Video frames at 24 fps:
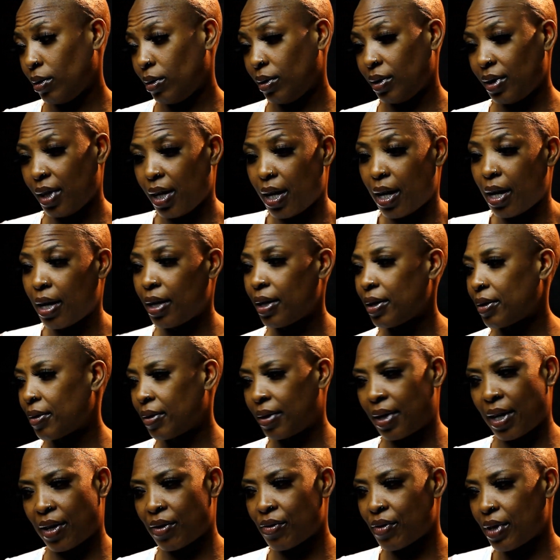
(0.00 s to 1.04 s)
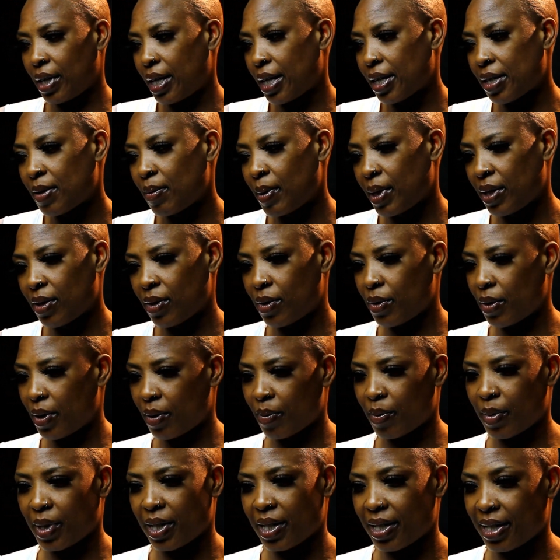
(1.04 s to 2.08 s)
yeah, can't really explain to
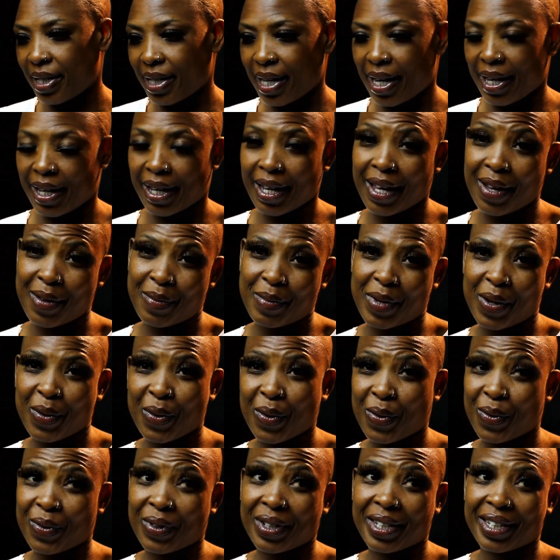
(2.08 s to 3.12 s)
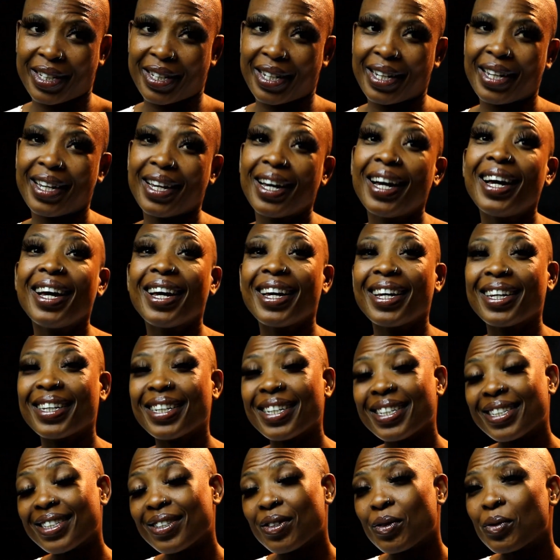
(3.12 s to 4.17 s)
him, but it's like Kundalini,
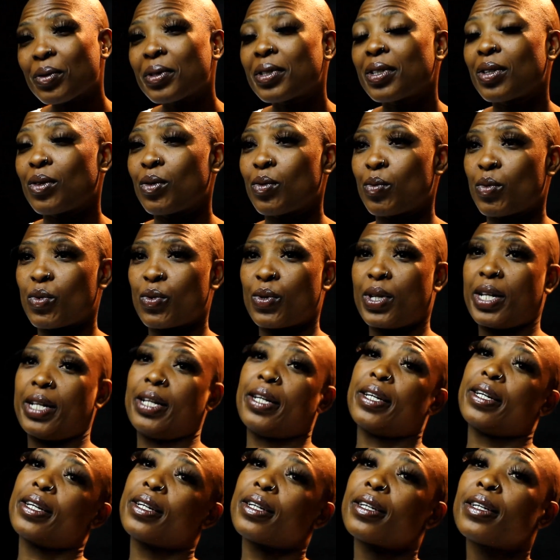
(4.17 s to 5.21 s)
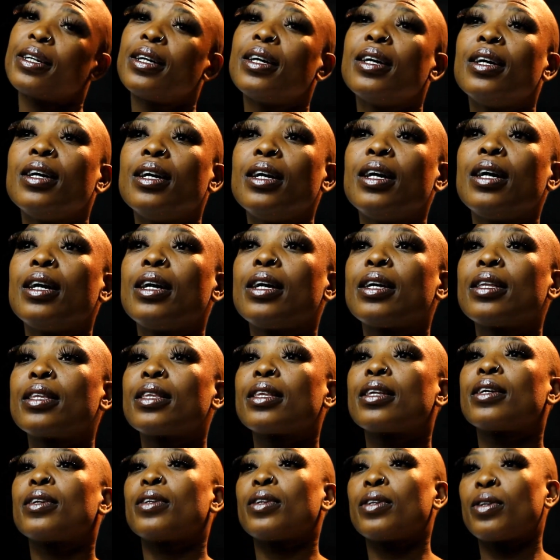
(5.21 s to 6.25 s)
isn't Kundalini umuhle. And
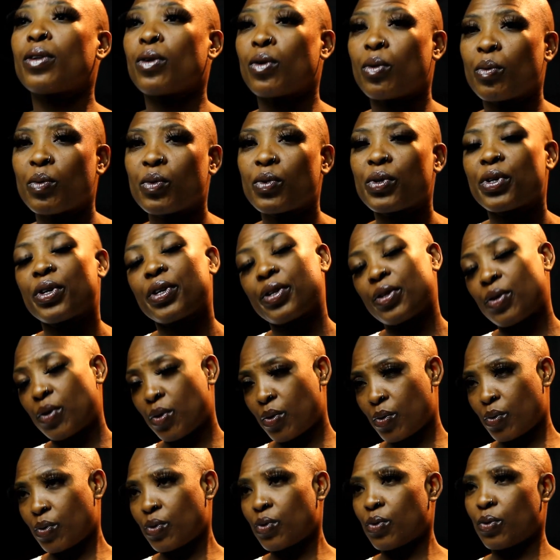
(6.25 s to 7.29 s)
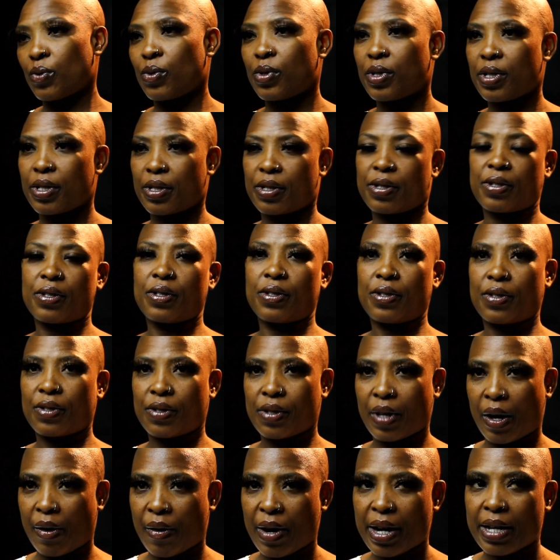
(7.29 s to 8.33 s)
then Lomonya knows it's
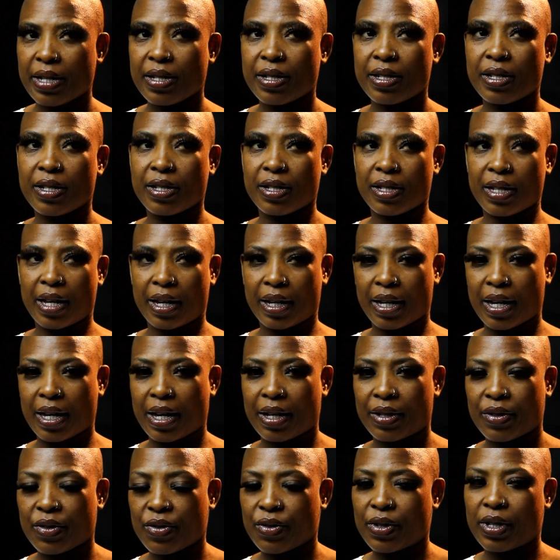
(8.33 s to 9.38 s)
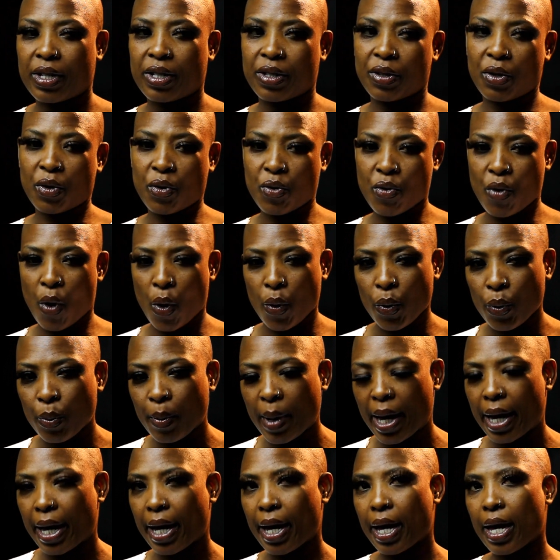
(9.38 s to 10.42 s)
psoriasis. I can't really grow
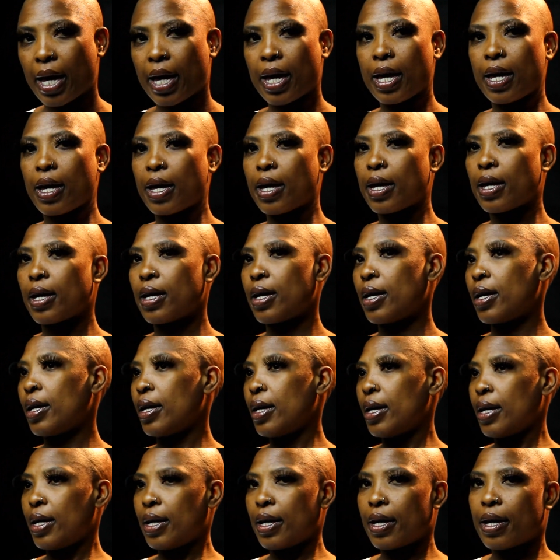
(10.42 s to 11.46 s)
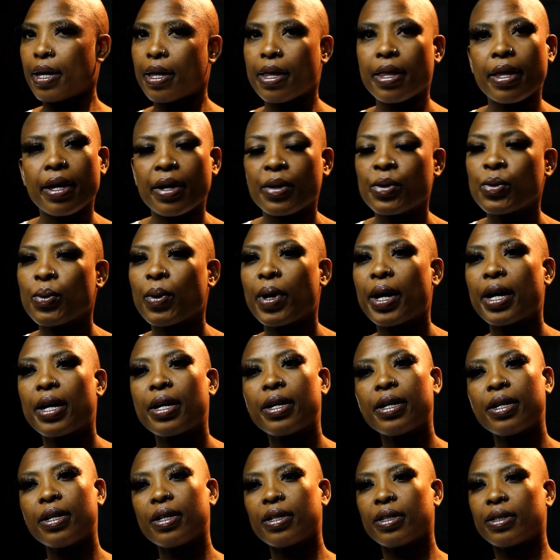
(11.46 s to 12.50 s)
my hair in that
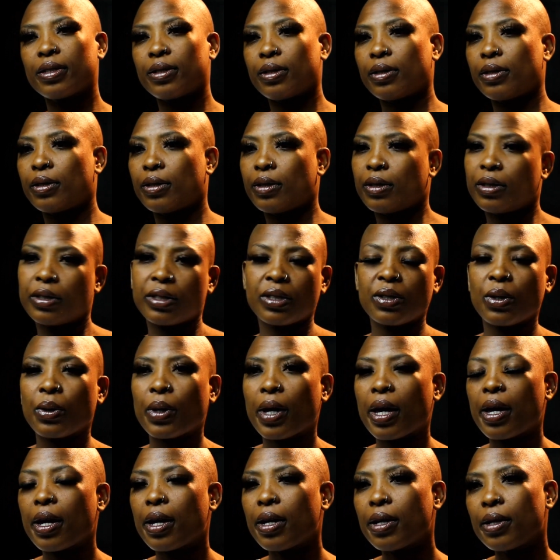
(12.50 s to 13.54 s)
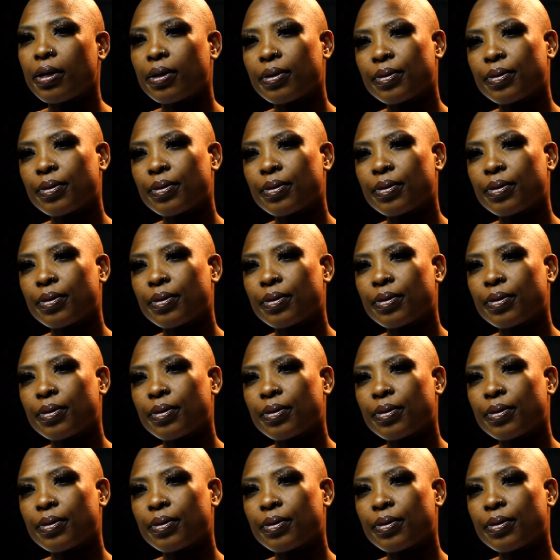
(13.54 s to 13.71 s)
way. She's okay.